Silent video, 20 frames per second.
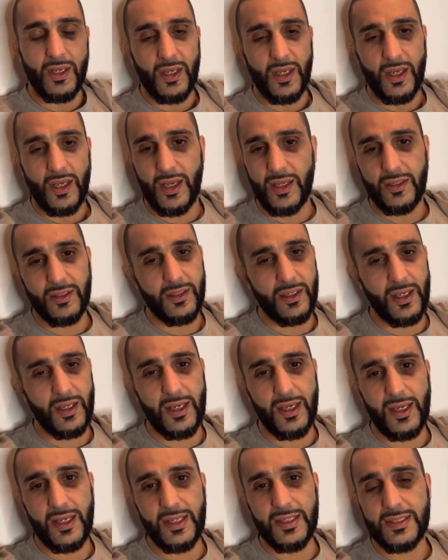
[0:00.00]
An
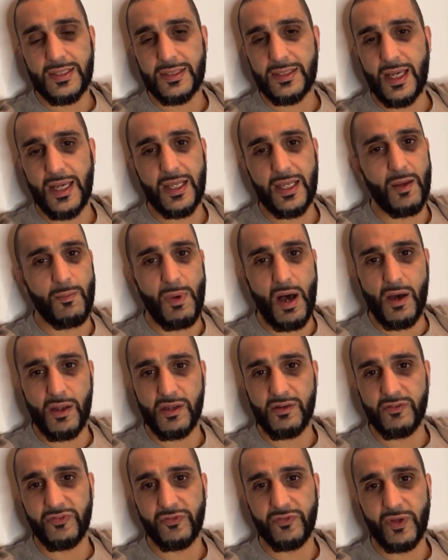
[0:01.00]
insane amount
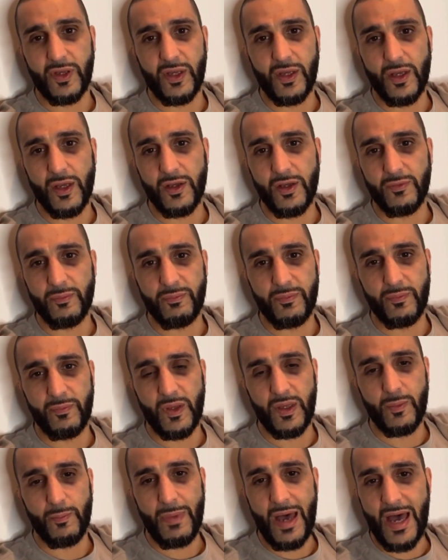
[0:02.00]

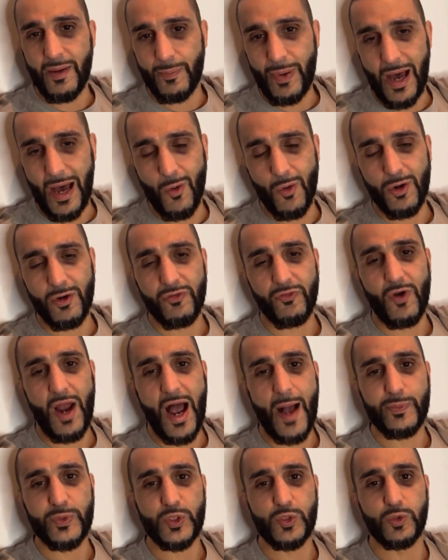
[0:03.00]
of manpower for
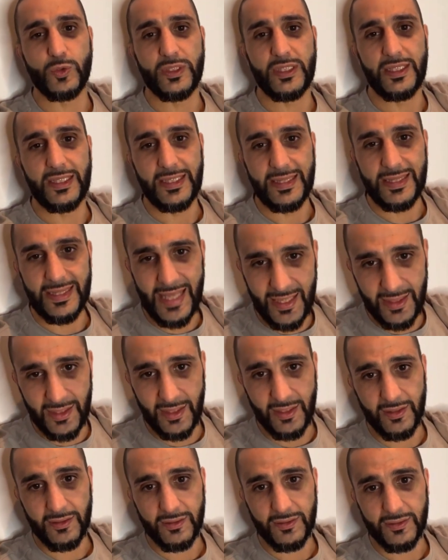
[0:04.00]
absolutely
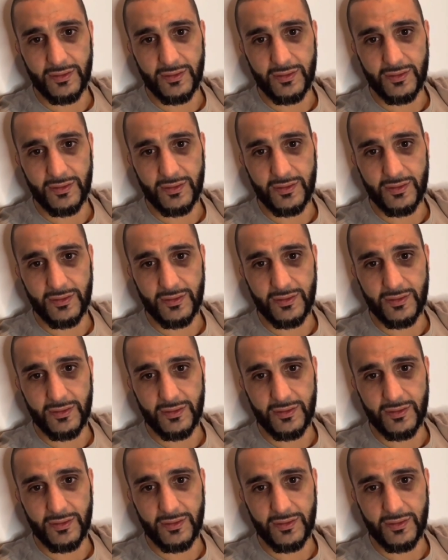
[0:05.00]
nothing.